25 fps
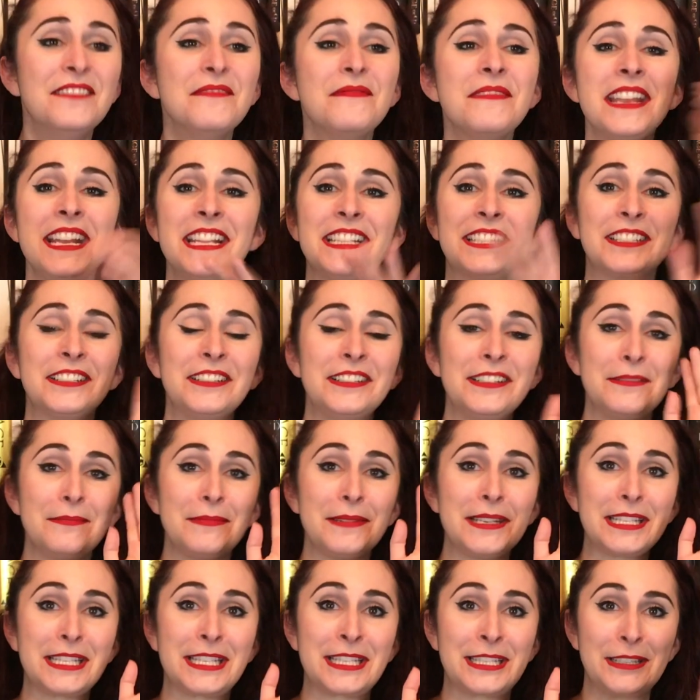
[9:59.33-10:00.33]
It's gonna
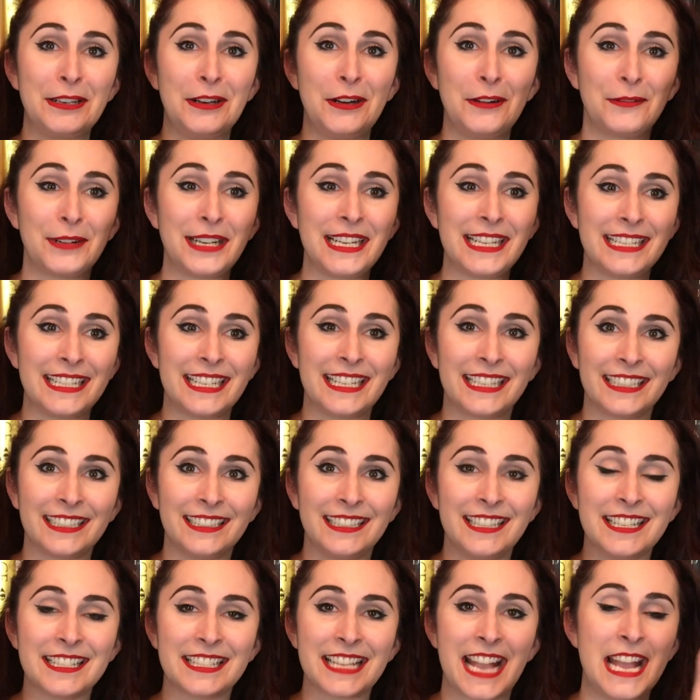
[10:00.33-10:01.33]
be so
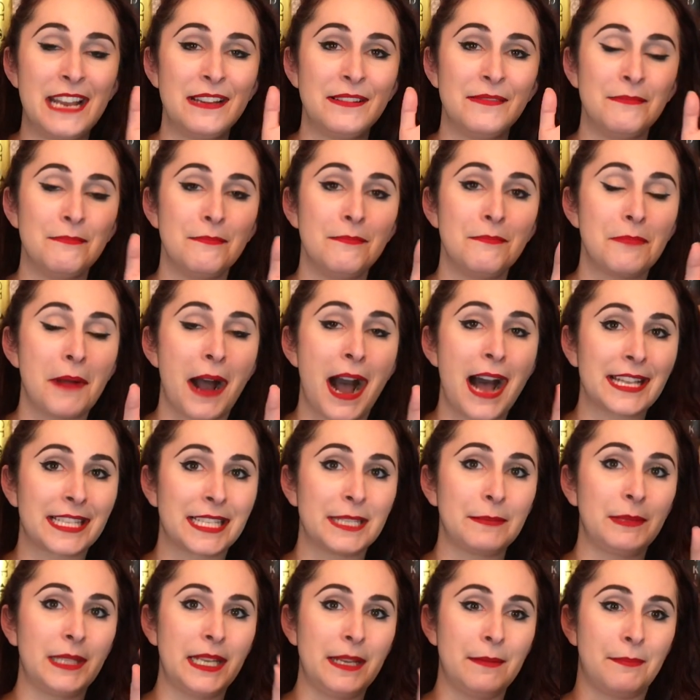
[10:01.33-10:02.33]
ridiculous and
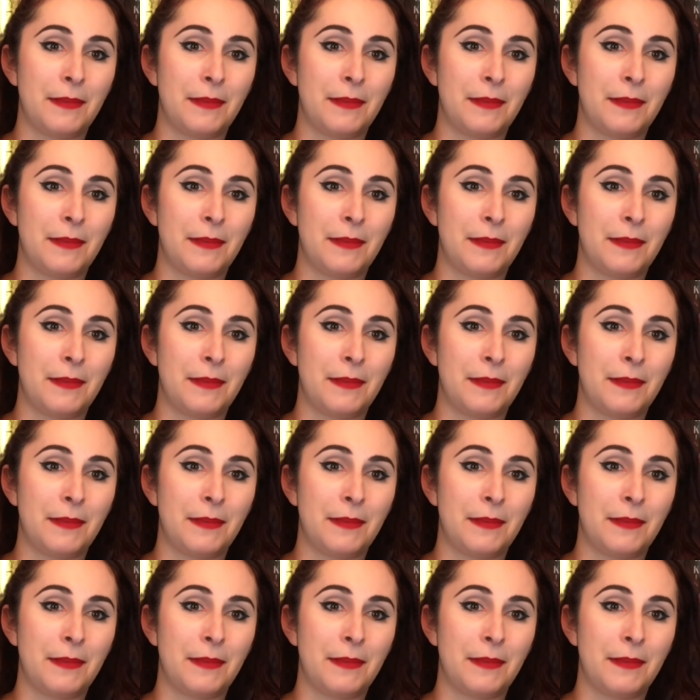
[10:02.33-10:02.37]
possibly